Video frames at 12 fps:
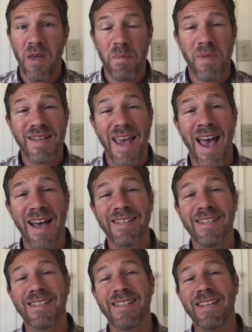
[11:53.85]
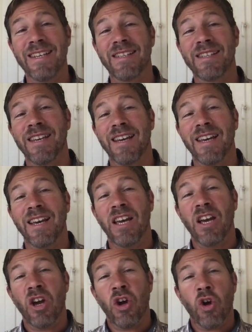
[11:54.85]
metastases
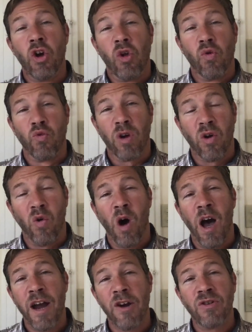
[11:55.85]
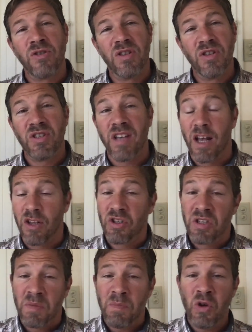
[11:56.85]
requires the cells
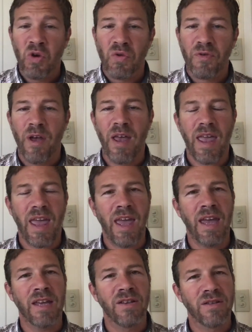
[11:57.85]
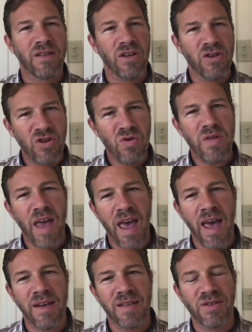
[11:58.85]
to move. And to do
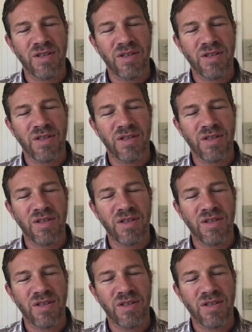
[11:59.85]
that,